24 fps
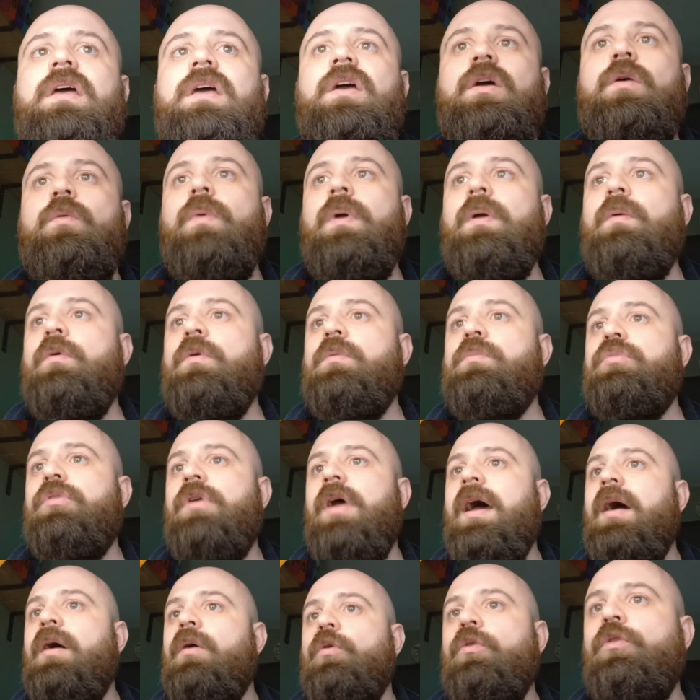we would
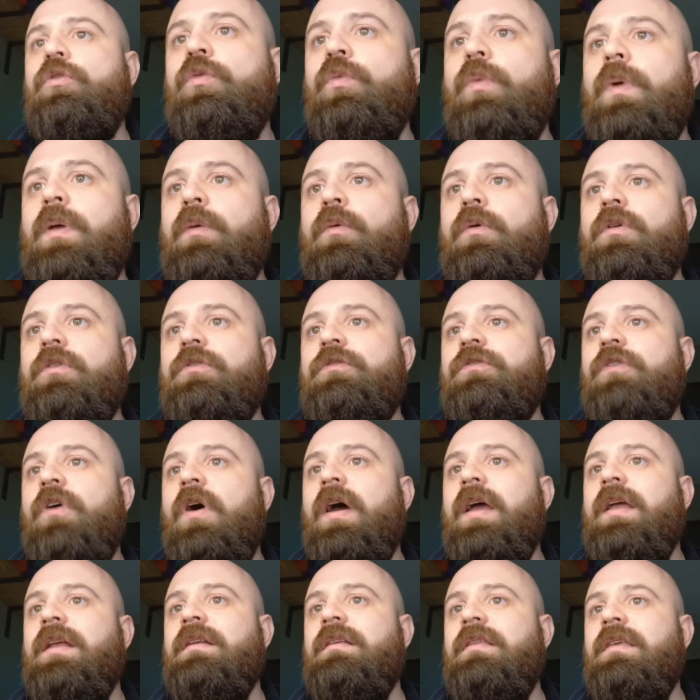browse, we would
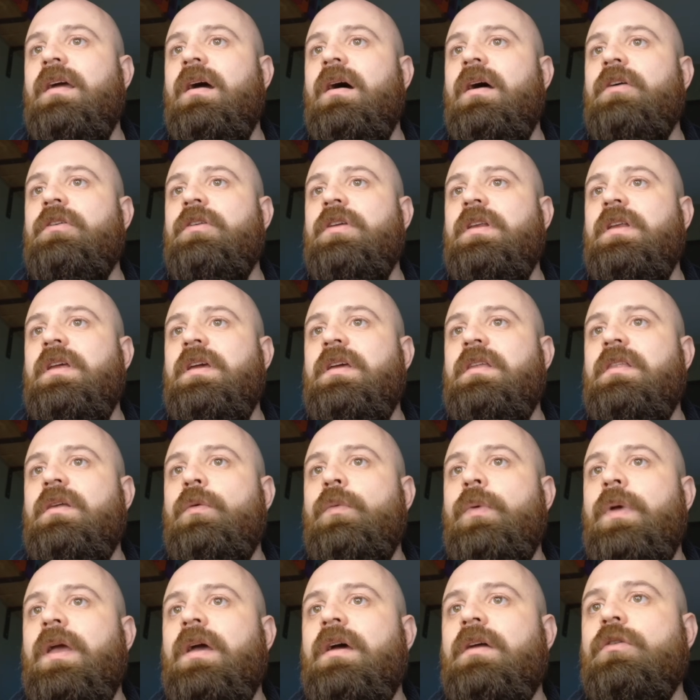find the IODD that
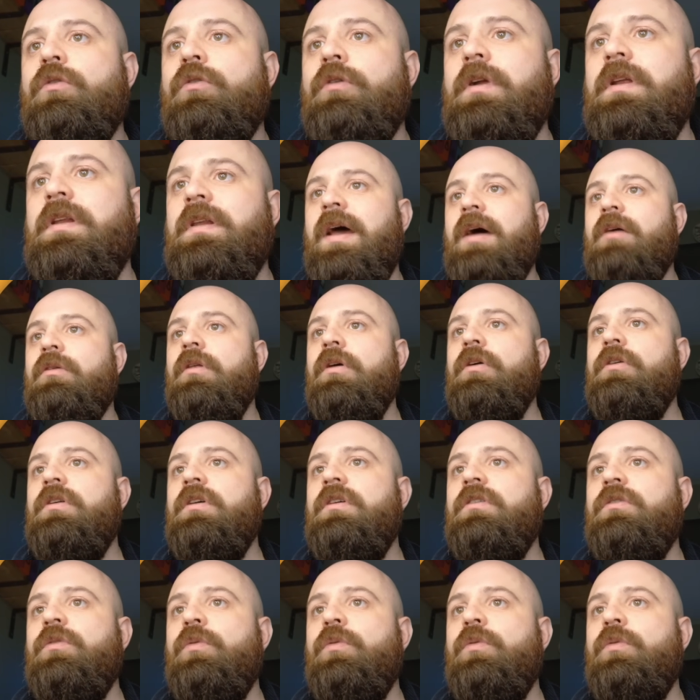we had already downloaded,